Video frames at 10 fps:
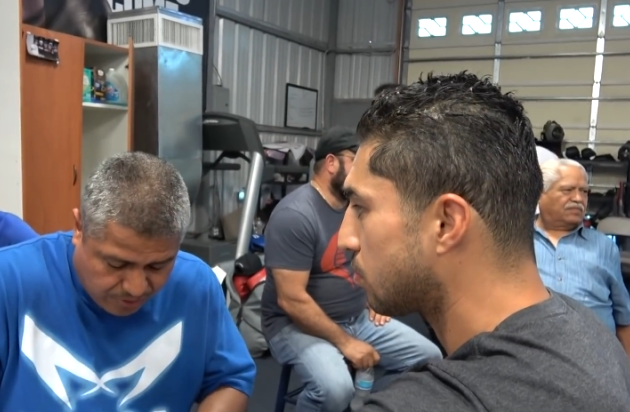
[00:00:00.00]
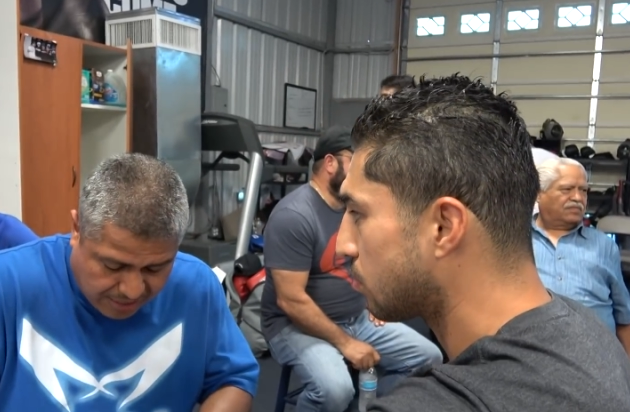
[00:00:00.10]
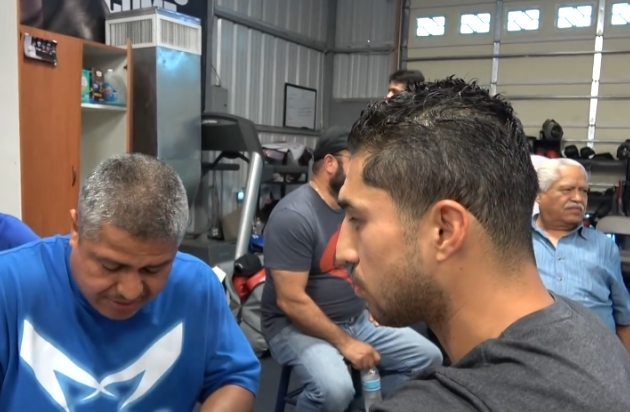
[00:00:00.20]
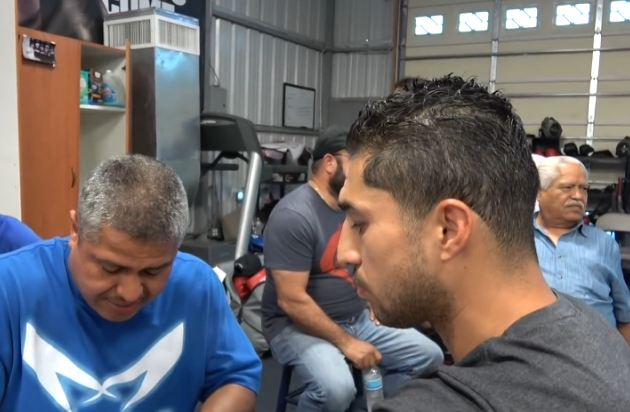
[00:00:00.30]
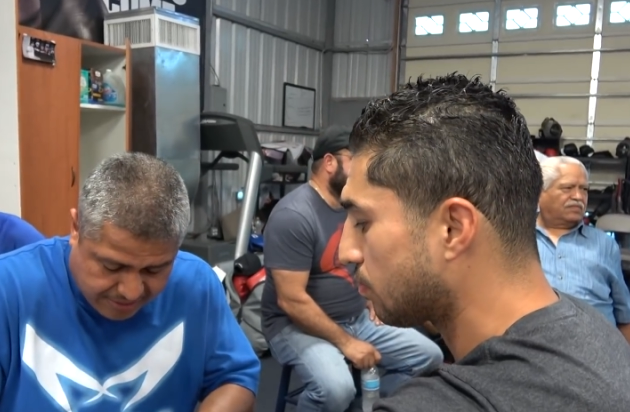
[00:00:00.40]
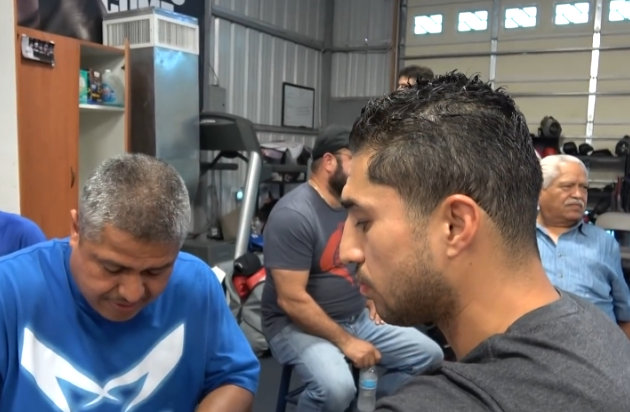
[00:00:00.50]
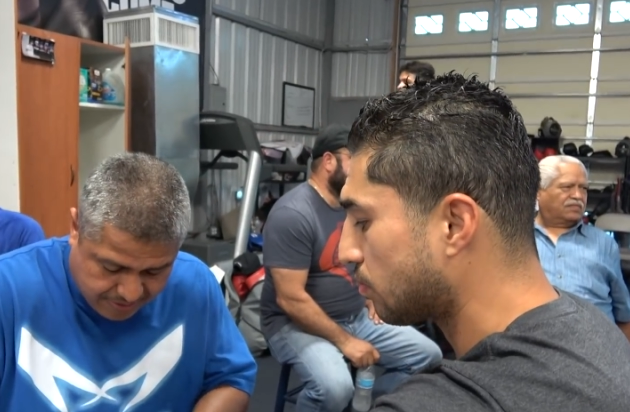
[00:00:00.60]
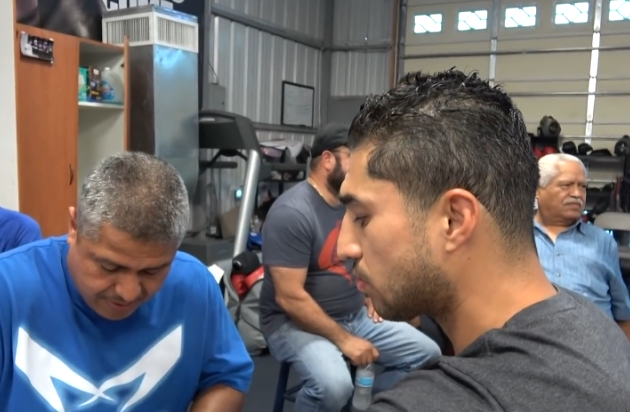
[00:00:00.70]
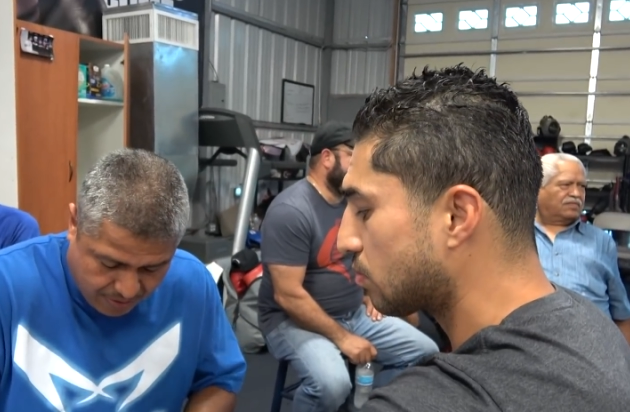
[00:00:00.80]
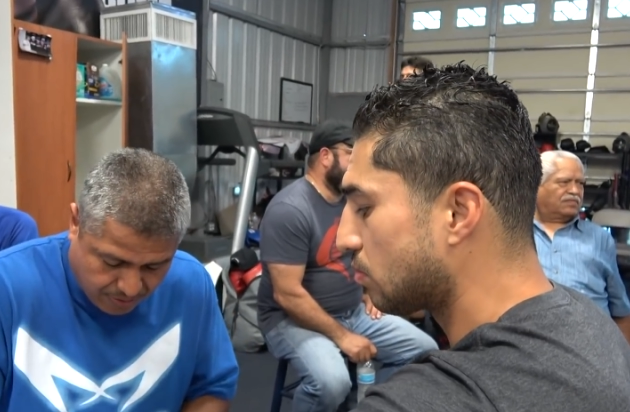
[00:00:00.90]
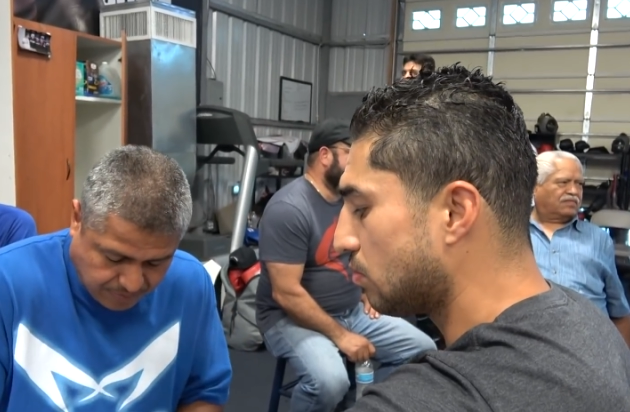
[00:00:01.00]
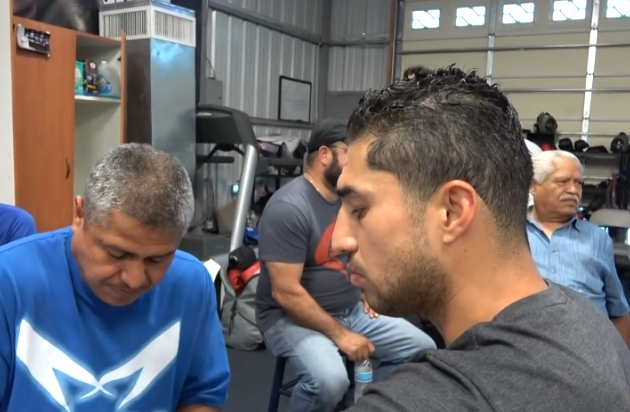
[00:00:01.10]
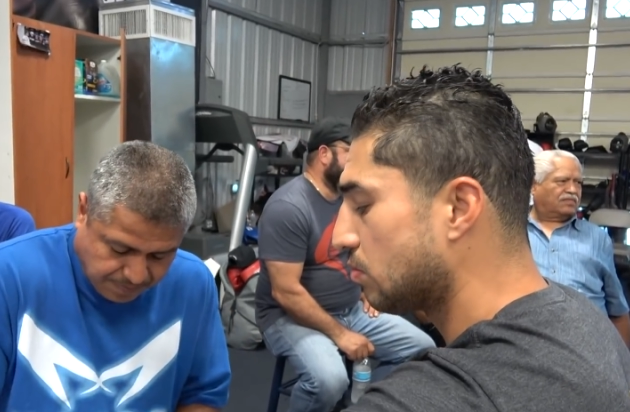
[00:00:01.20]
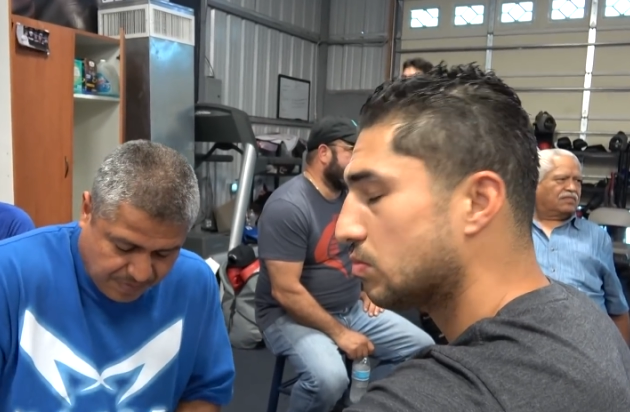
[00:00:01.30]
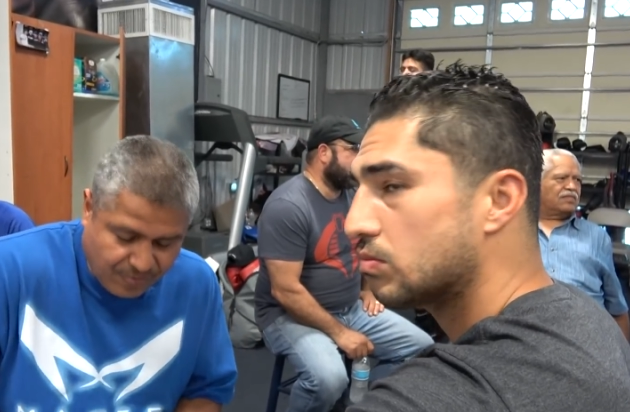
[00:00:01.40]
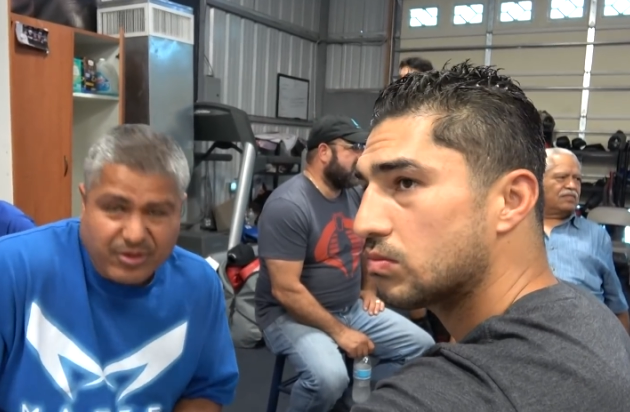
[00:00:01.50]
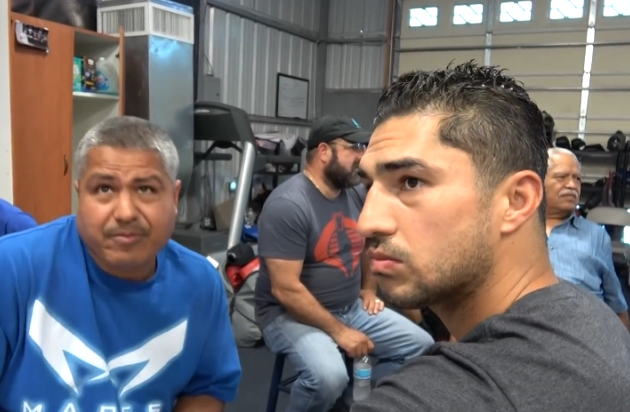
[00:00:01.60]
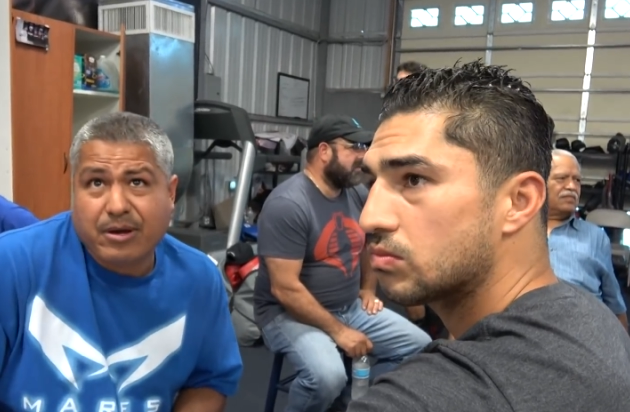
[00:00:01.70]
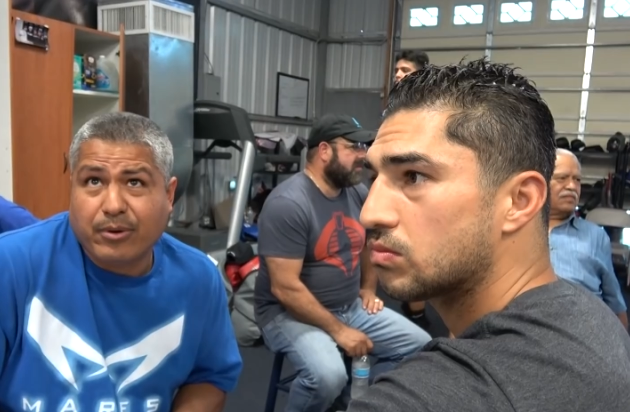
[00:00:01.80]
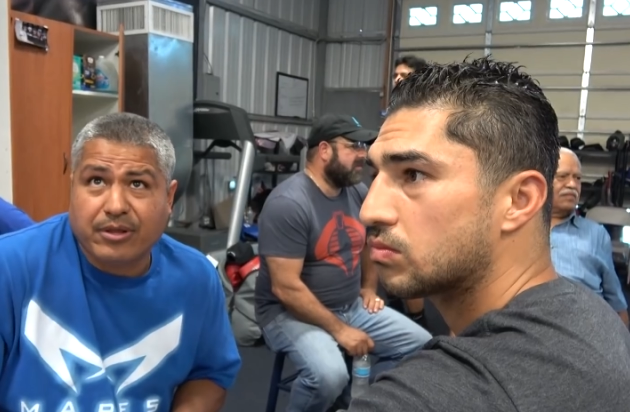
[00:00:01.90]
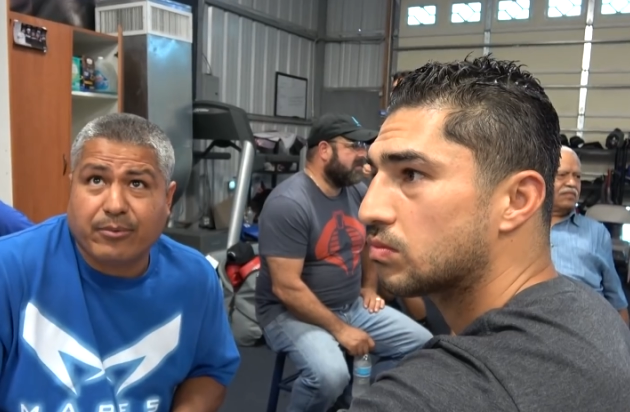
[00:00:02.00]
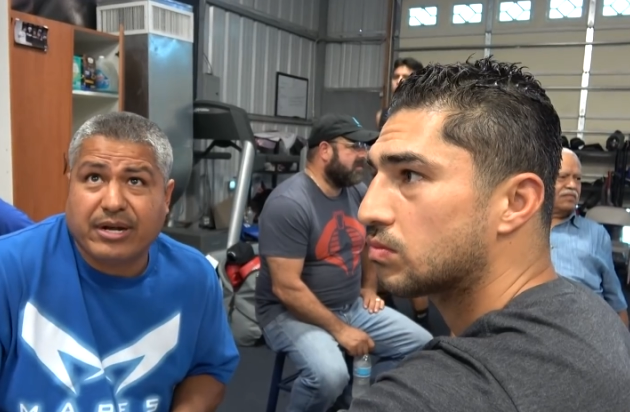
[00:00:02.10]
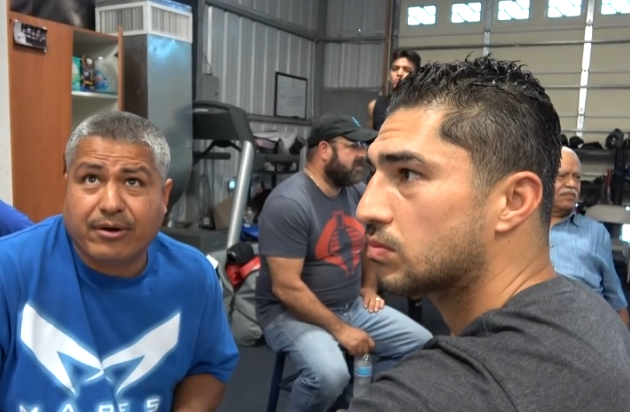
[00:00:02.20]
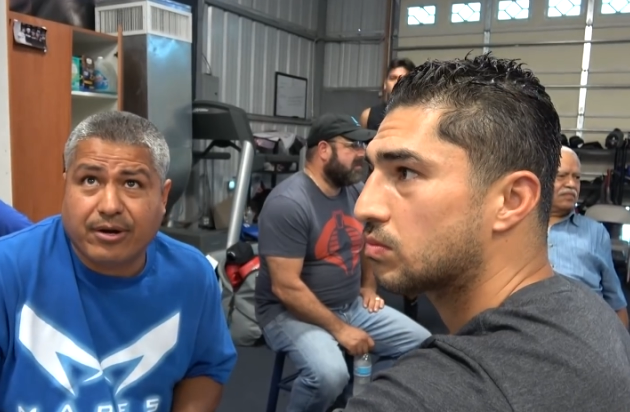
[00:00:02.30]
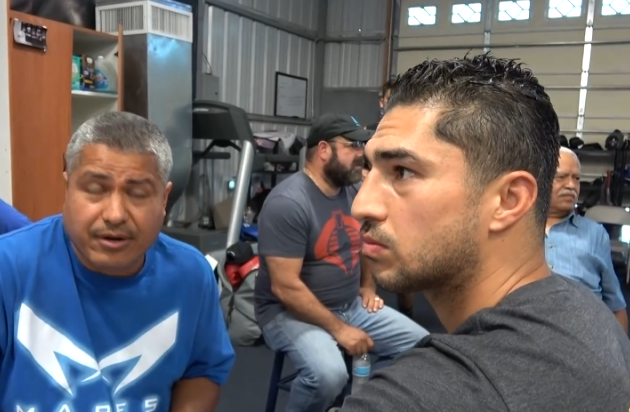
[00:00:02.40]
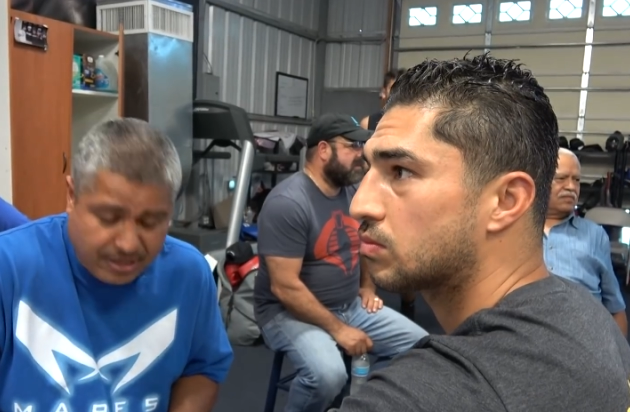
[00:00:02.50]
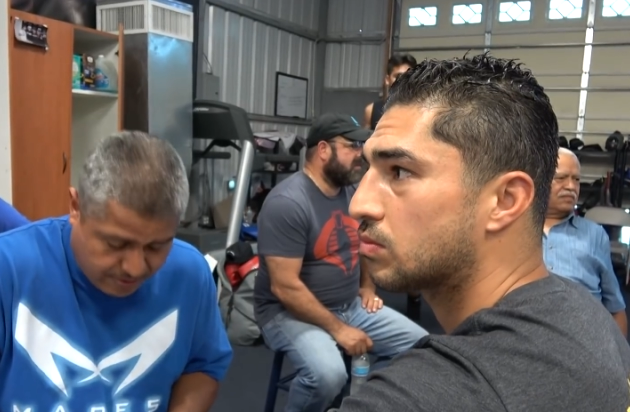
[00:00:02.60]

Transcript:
Speaker 1: like one that. exception. With Mayweather, with no, only